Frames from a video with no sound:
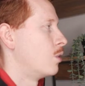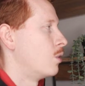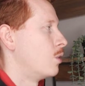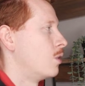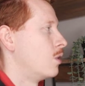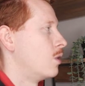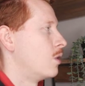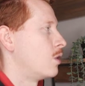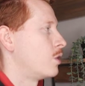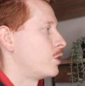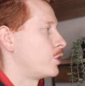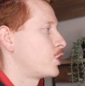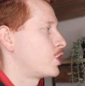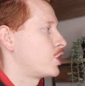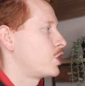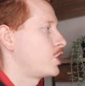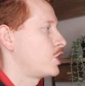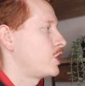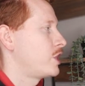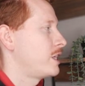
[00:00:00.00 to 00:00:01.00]
Oh,
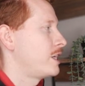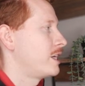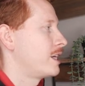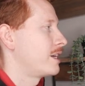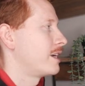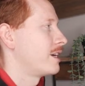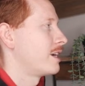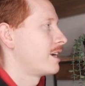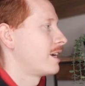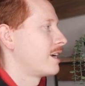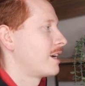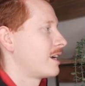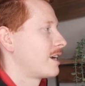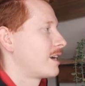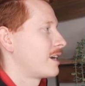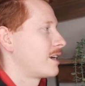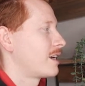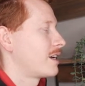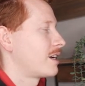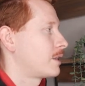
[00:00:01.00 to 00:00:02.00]
shit.
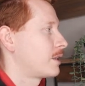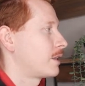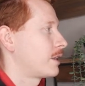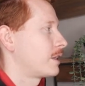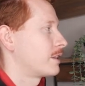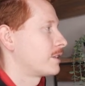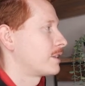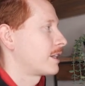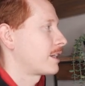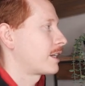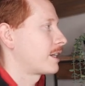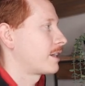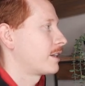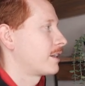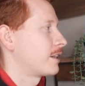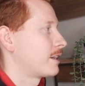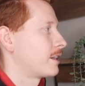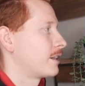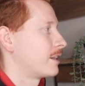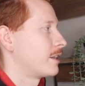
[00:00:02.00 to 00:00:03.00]
There's like
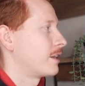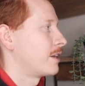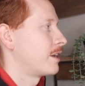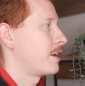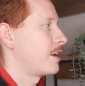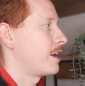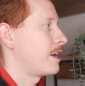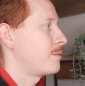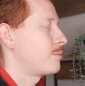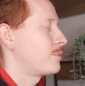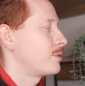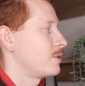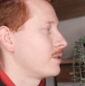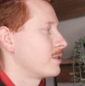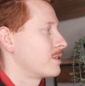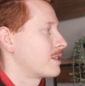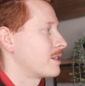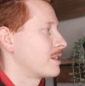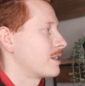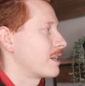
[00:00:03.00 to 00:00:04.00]

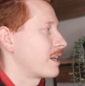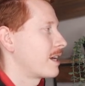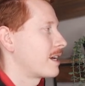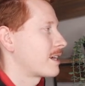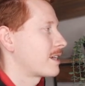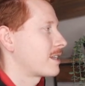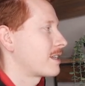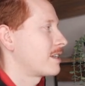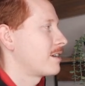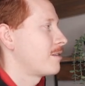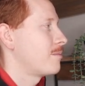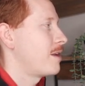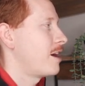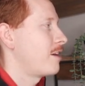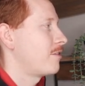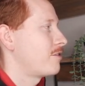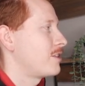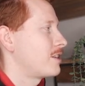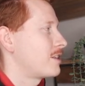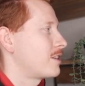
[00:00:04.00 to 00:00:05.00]
Naples and like the Amalfi